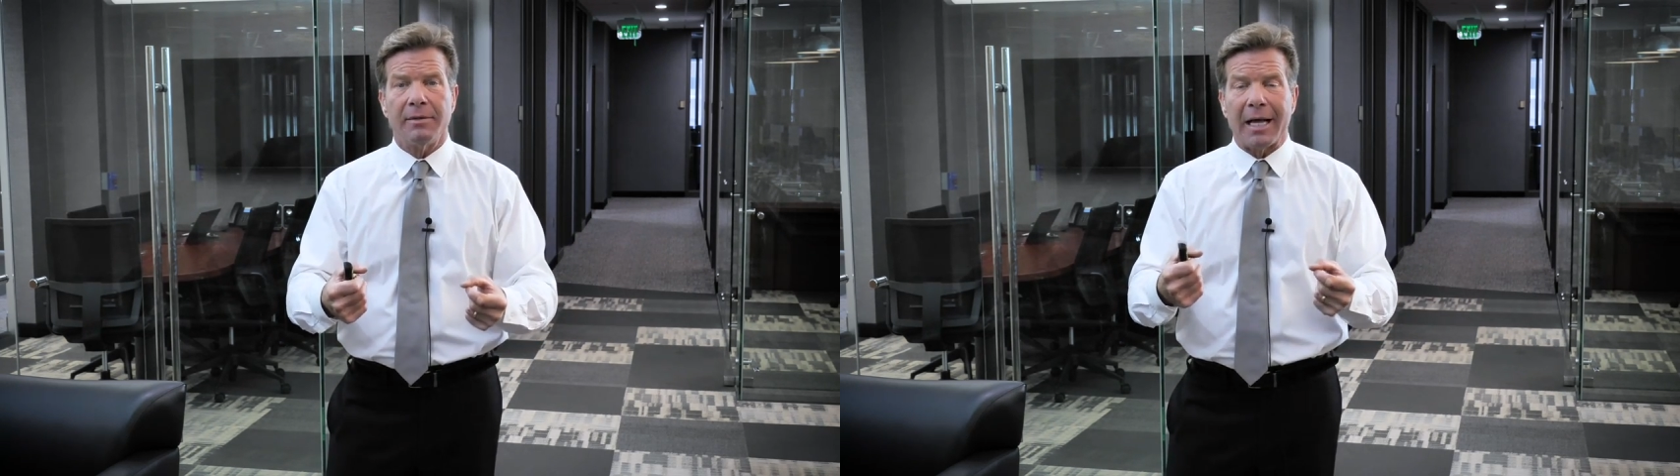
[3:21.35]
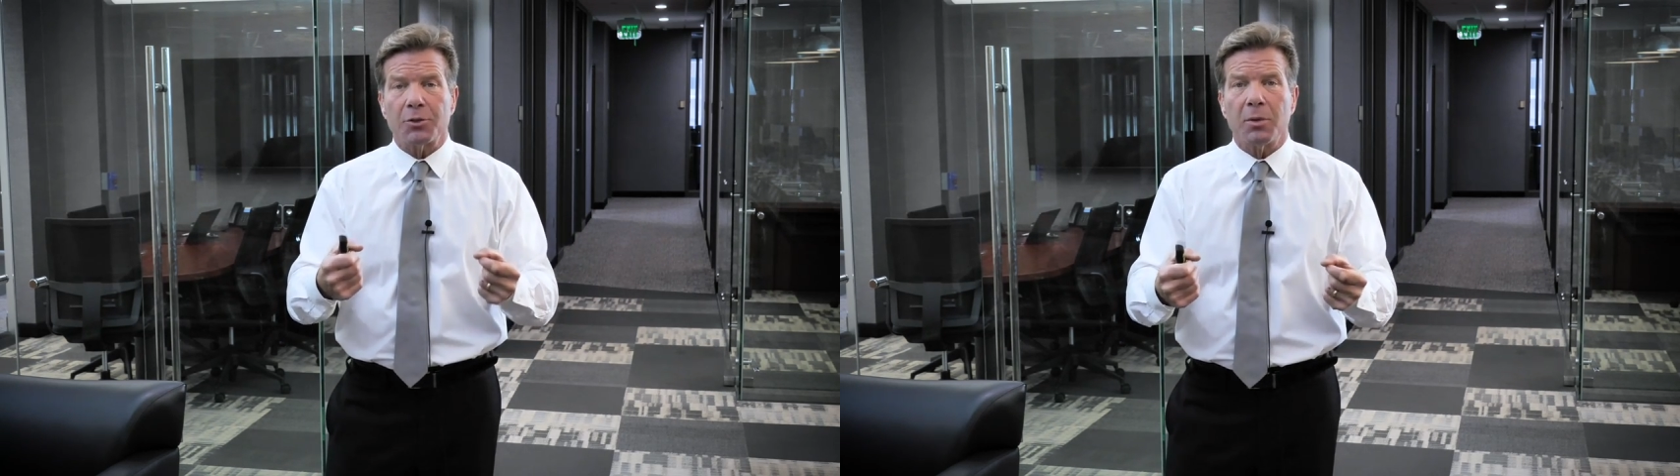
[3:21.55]

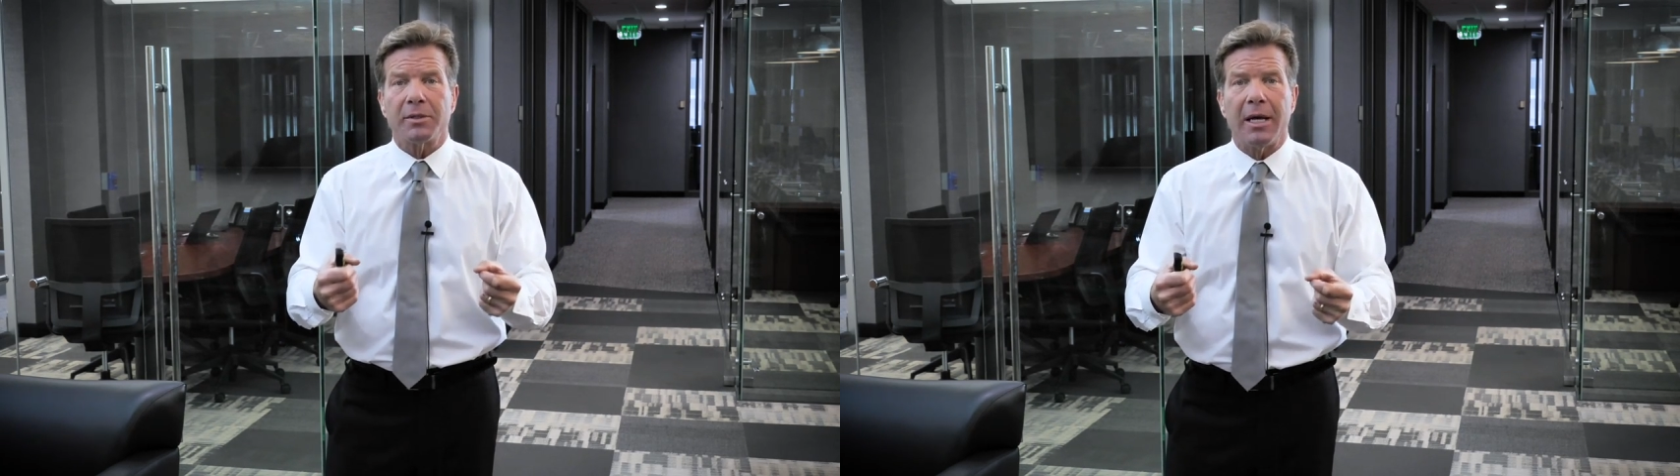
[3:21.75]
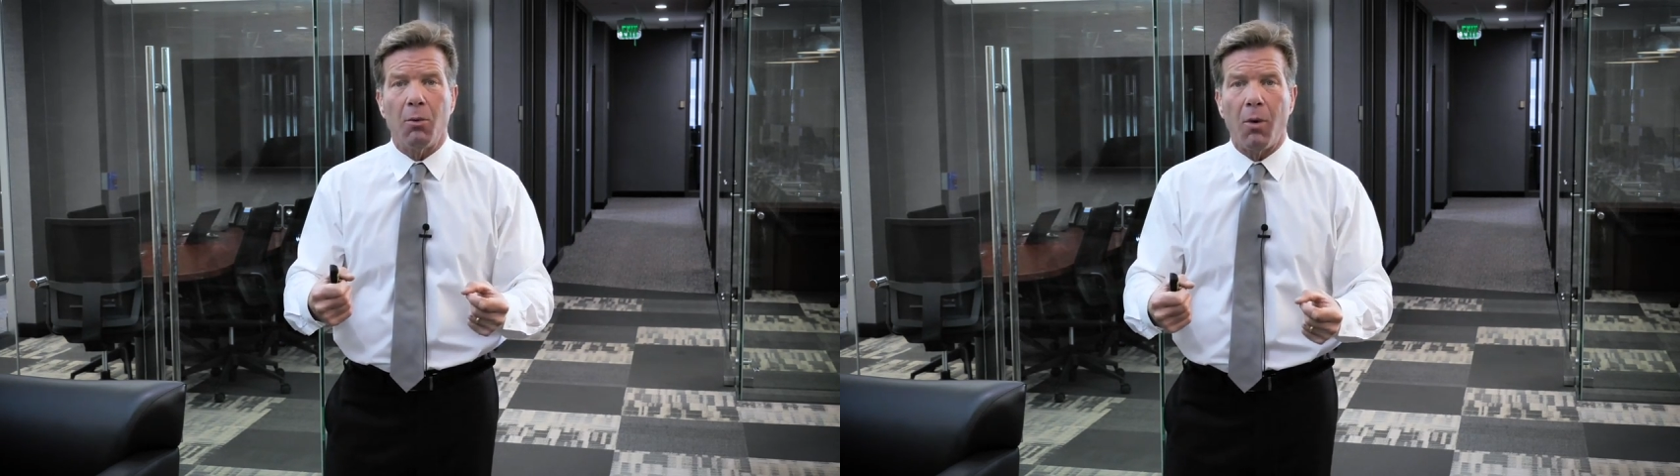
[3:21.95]
That's
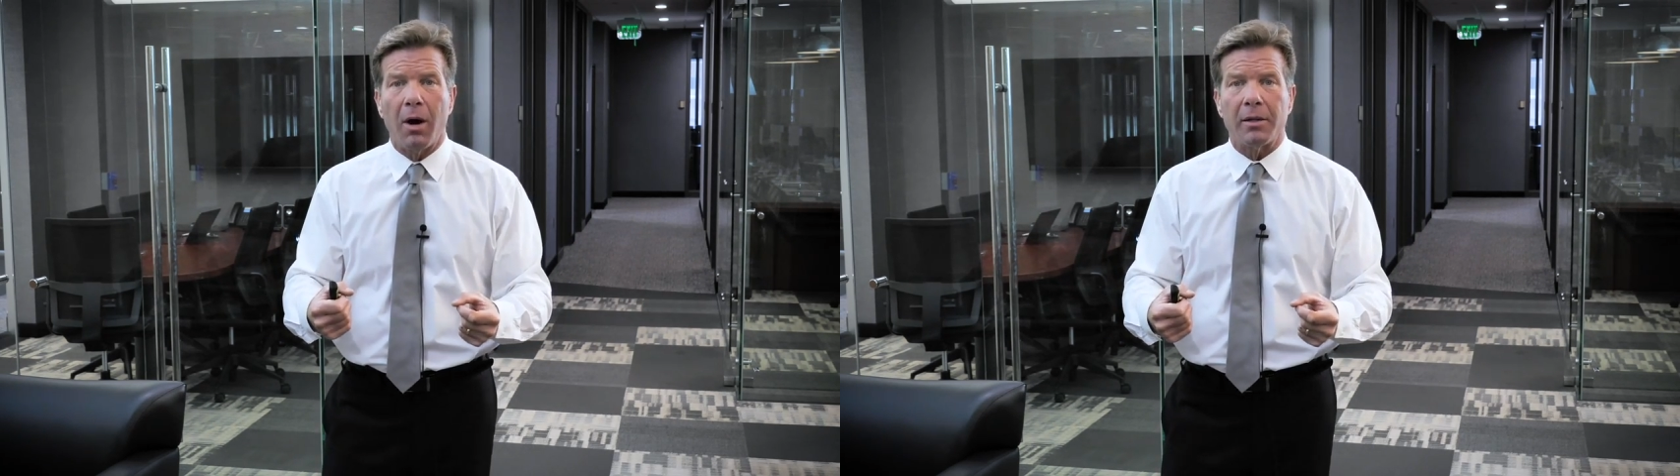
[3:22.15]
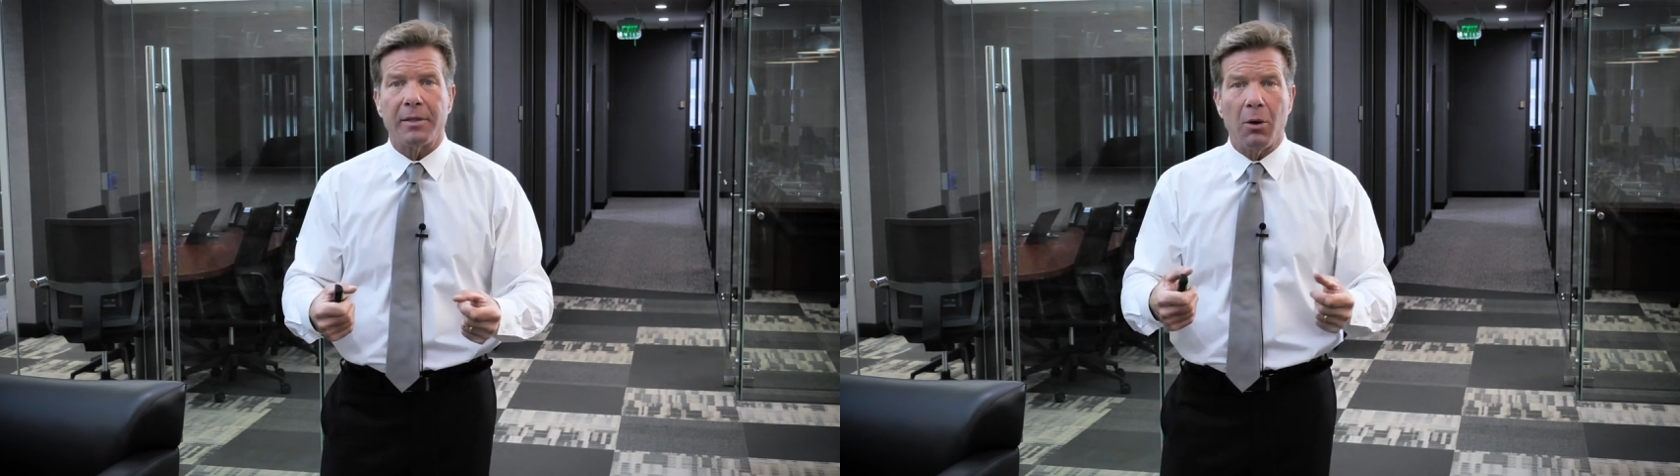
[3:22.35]
what they
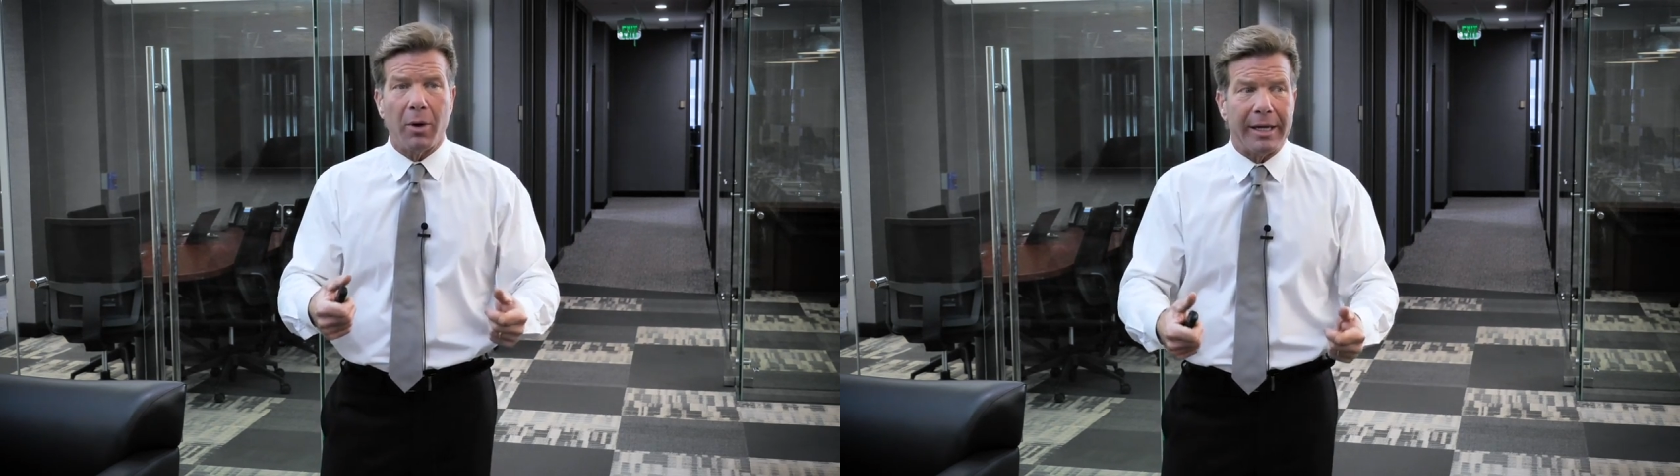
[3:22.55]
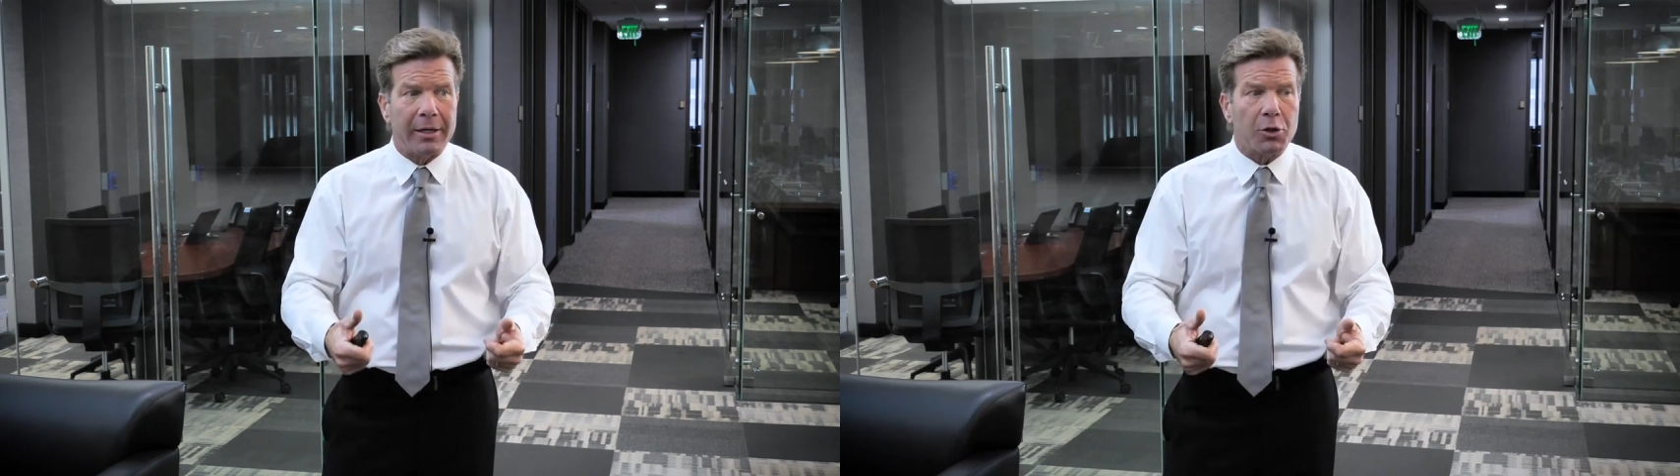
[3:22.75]
want. They
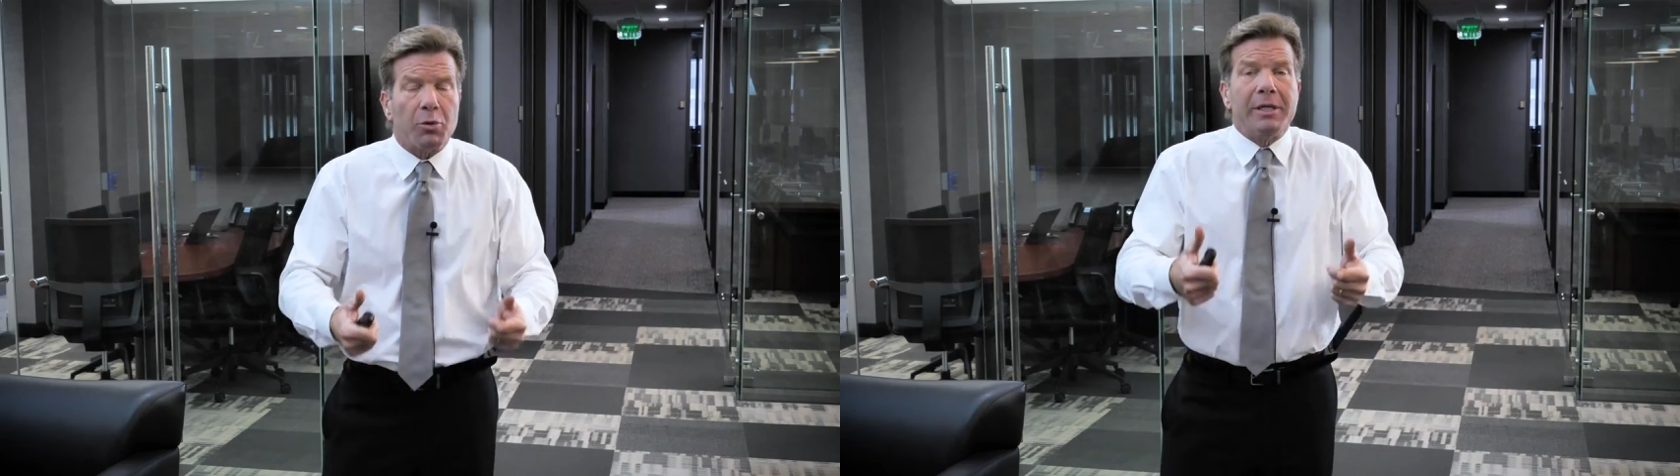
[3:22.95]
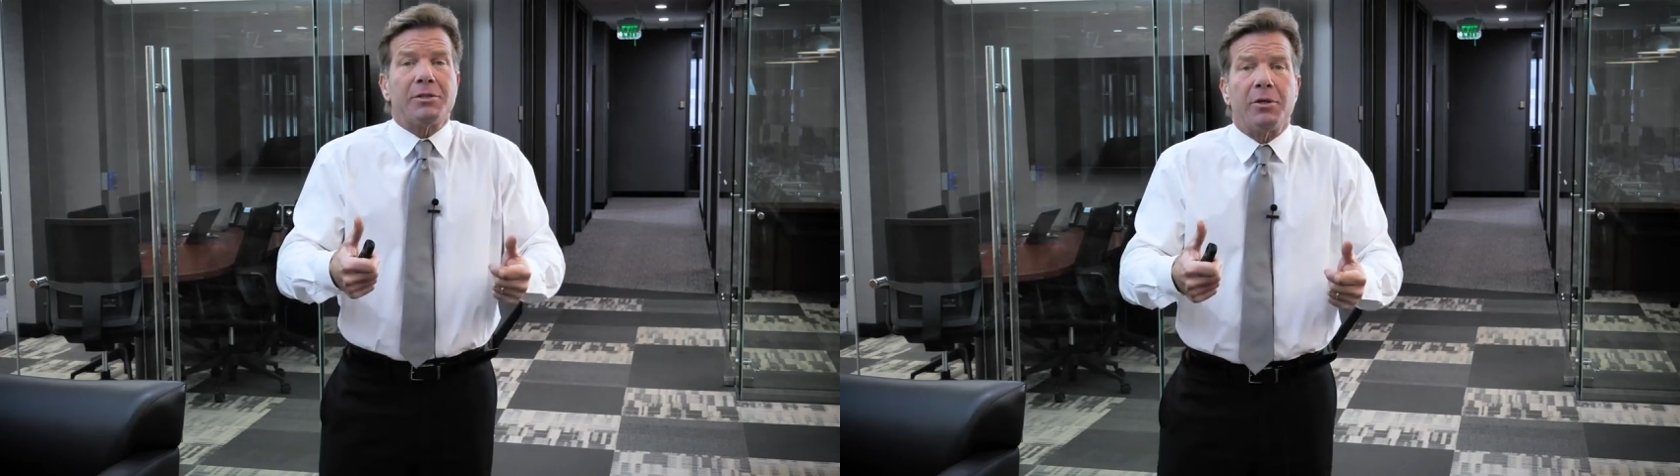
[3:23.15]
wanna
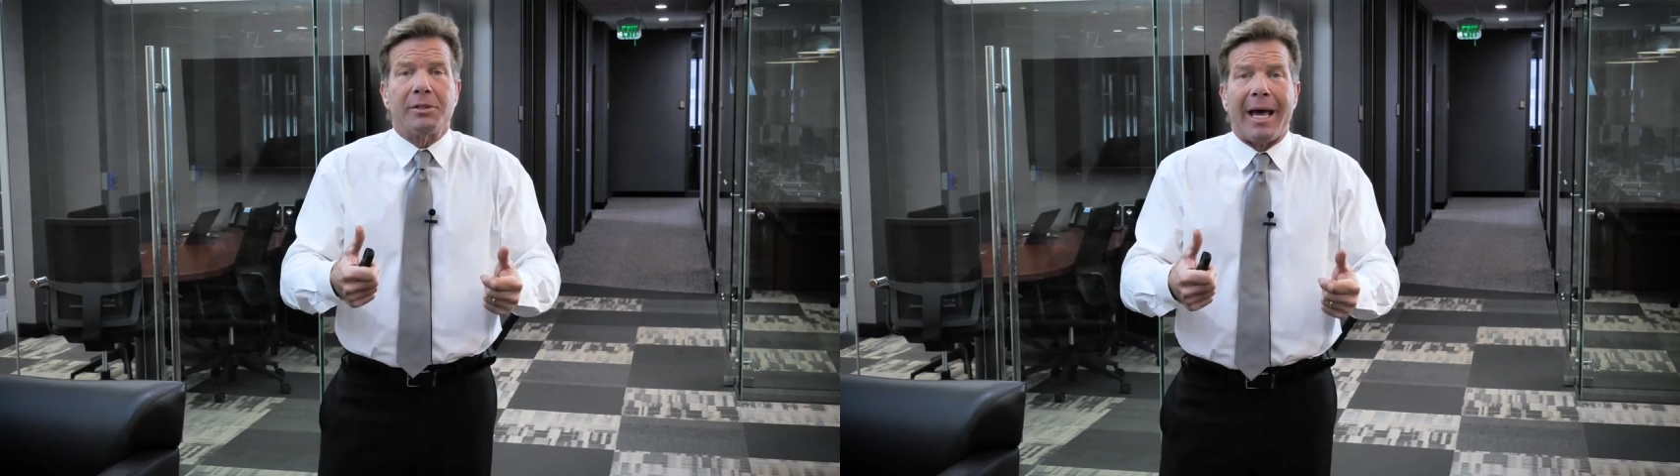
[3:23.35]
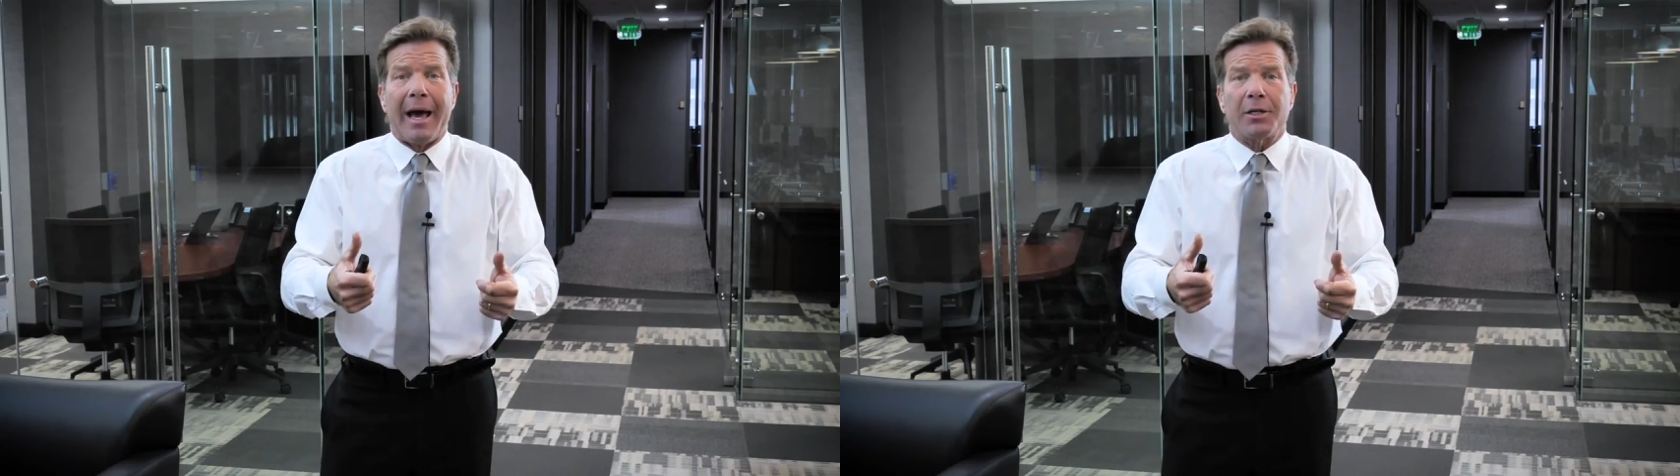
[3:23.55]
increase their
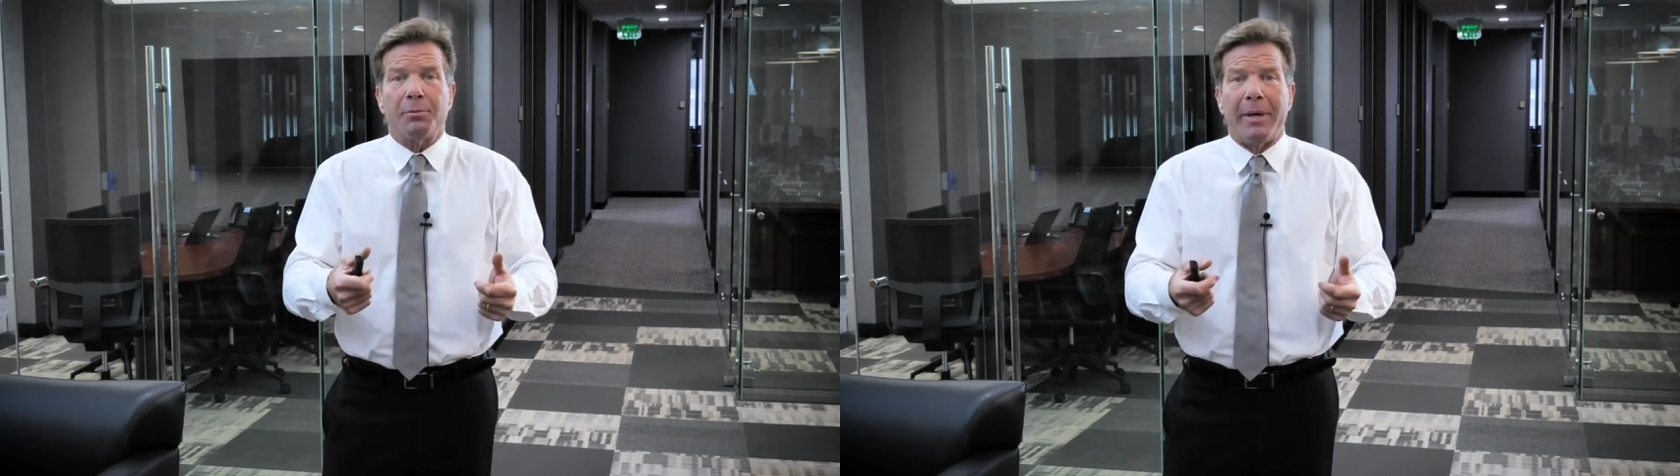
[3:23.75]
tax